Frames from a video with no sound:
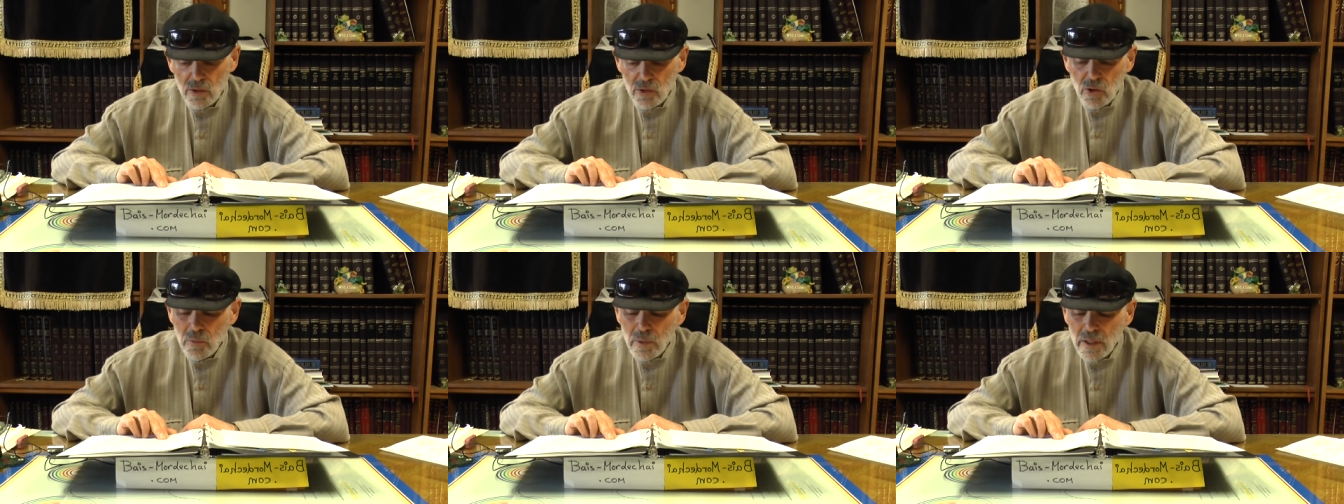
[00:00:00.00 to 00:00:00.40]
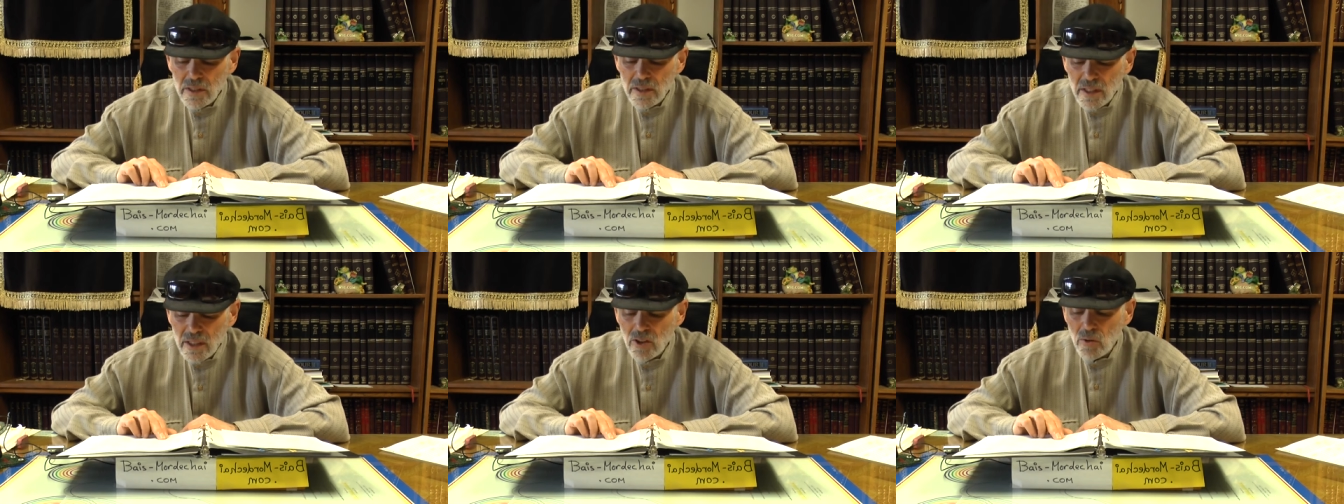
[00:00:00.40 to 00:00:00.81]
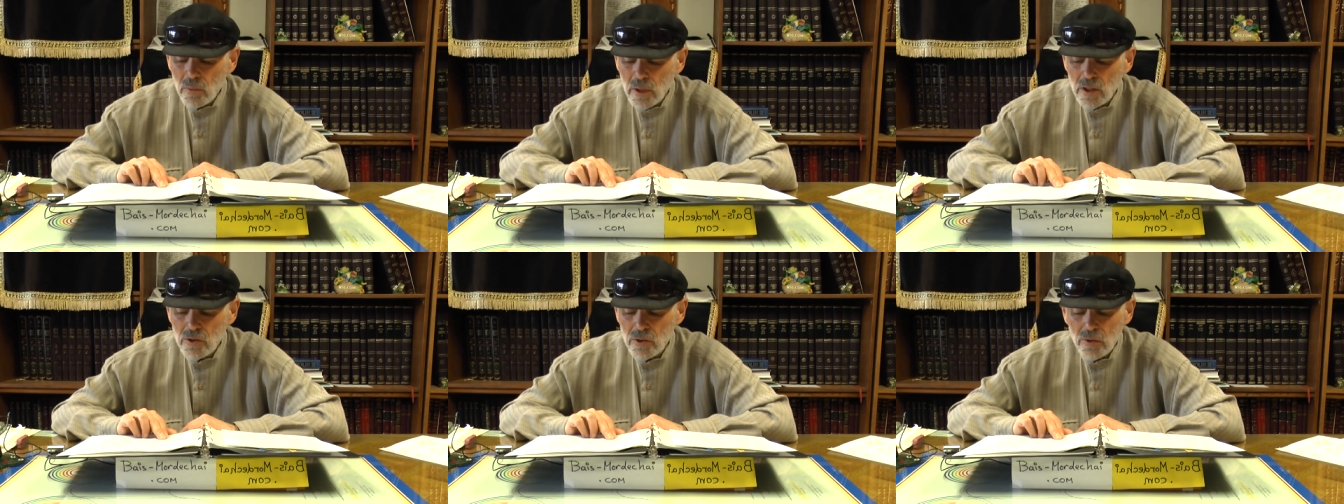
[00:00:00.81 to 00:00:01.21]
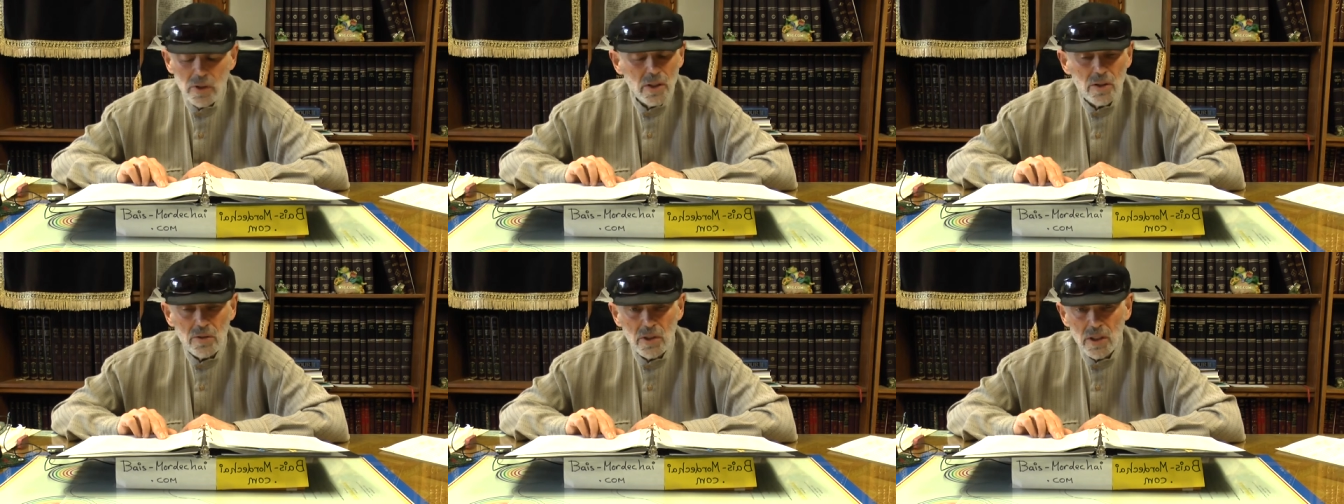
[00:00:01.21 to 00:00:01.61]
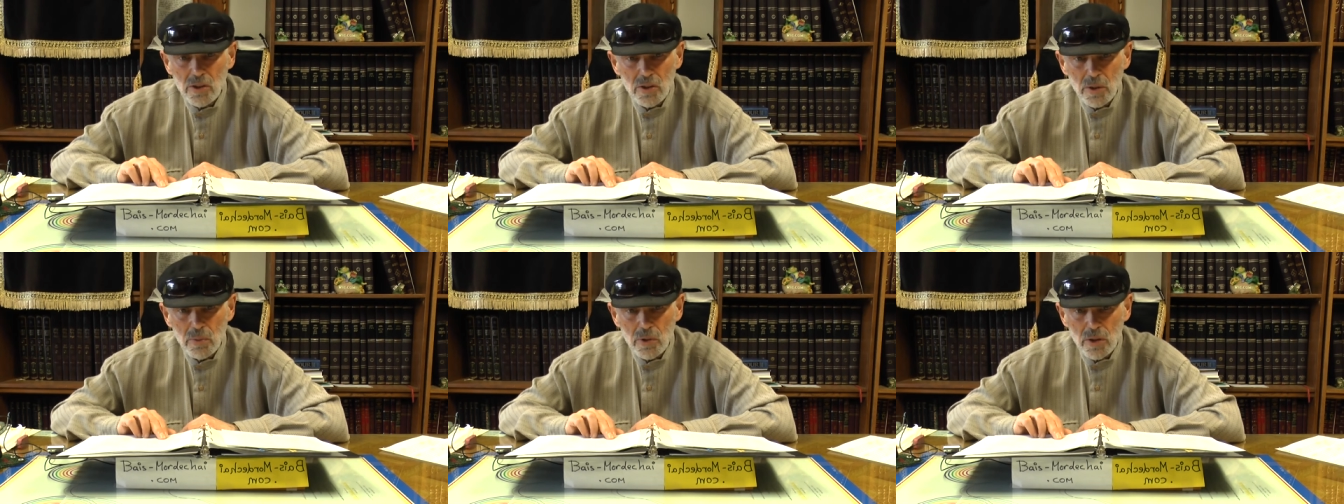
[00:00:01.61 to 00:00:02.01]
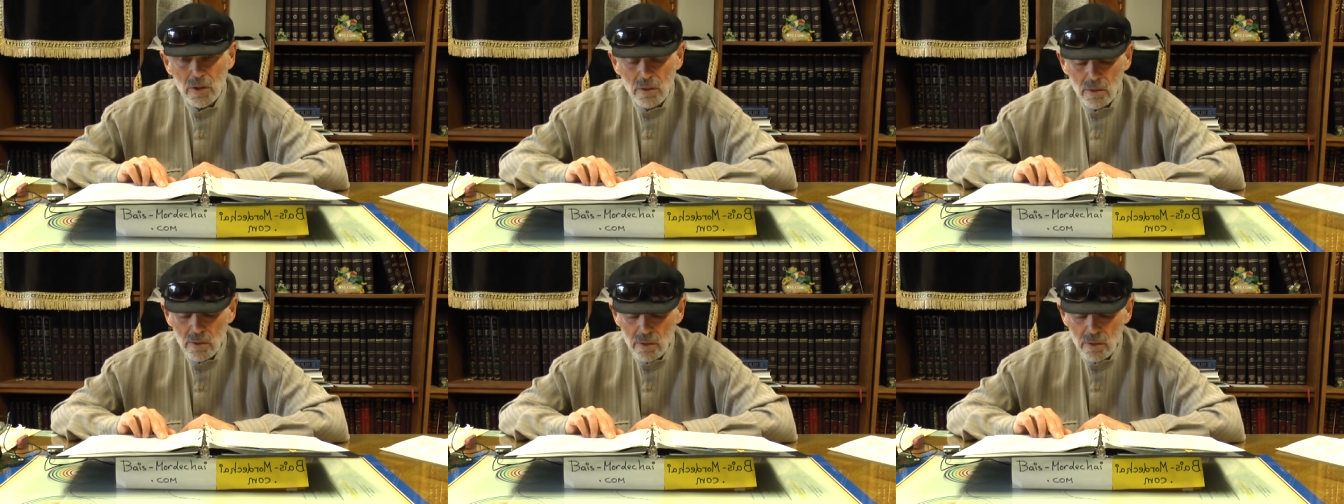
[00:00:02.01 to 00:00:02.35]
"Do you mean to kill me as you killed the Egyptian?"